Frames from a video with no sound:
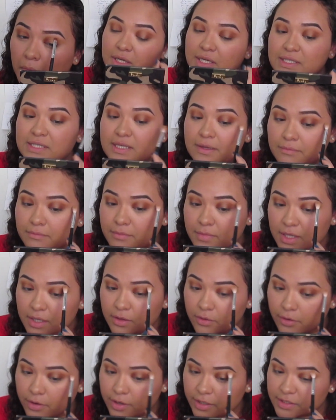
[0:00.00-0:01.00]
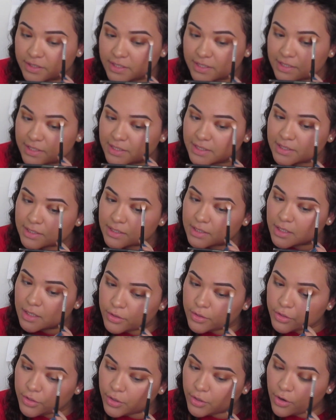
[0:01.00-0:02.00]
Is it me, or does
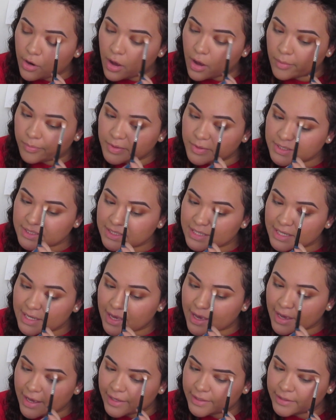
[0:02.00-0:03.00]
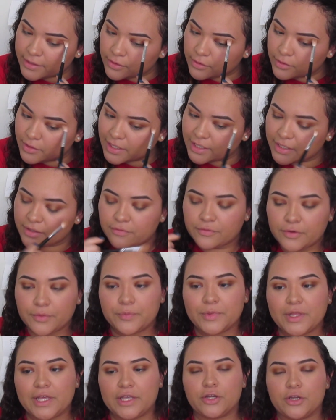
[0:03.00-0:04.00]
your opposite eye, you know, like
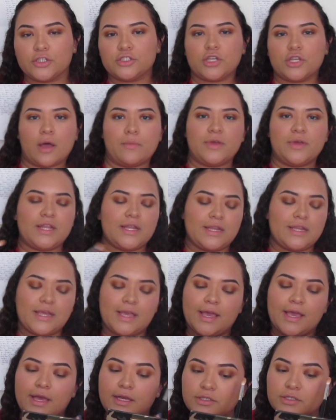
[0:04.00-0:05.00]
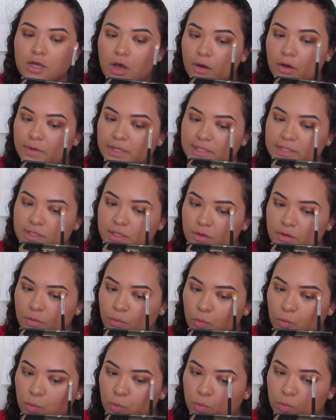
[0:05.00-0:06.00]
from like your dominant hand, always look
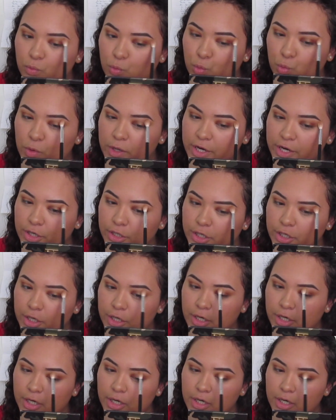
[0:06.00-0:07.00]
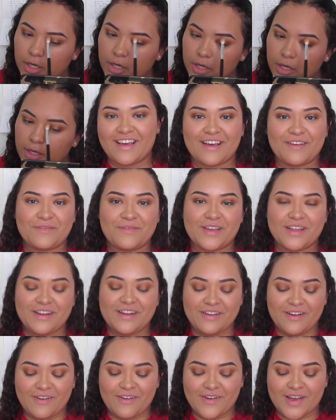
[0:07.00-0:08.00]
weirder? I'm
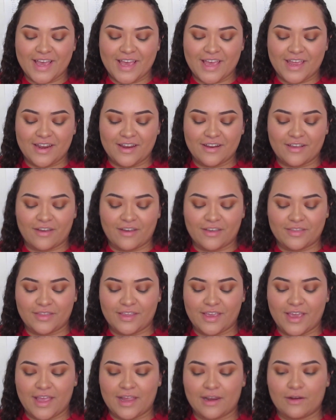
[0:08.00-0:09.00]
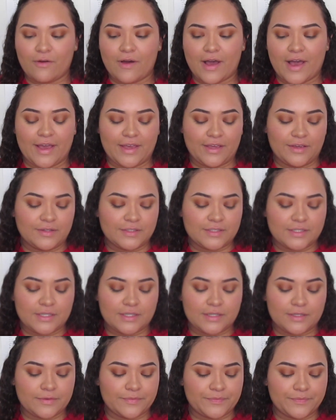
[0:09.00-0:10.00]
gonna go ahead and cut the halo eye
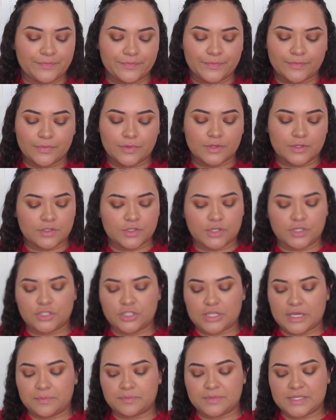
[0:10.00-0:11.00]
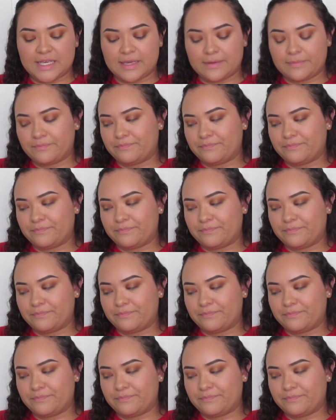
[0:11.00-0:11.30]
using Tarte Shape Tape.